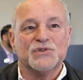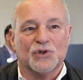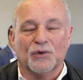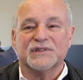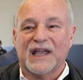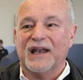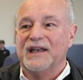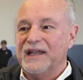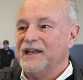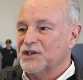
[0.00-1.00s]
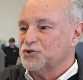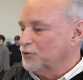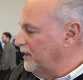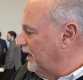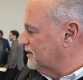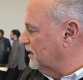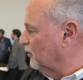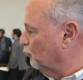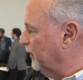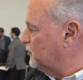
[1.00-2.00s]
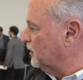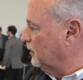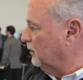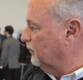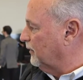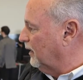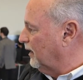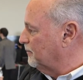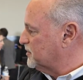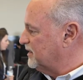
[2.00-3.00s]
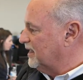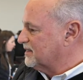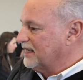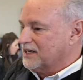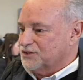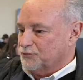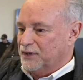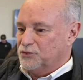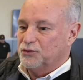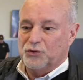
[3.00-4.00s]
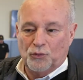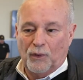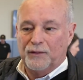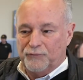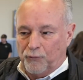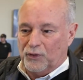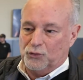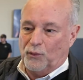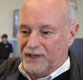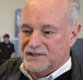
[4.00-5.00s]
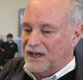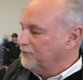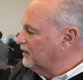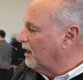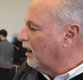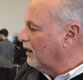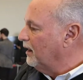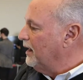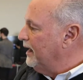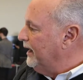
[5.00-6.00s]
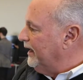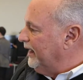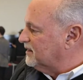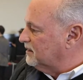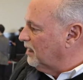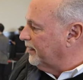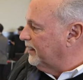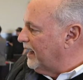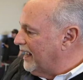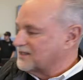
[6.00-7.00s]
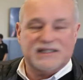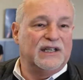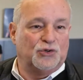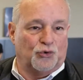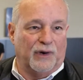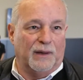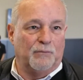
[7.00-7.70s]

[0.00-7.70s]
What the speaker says: So it's got a neat history. It's an original CSX 322-1 427 car. It's done in SC trim,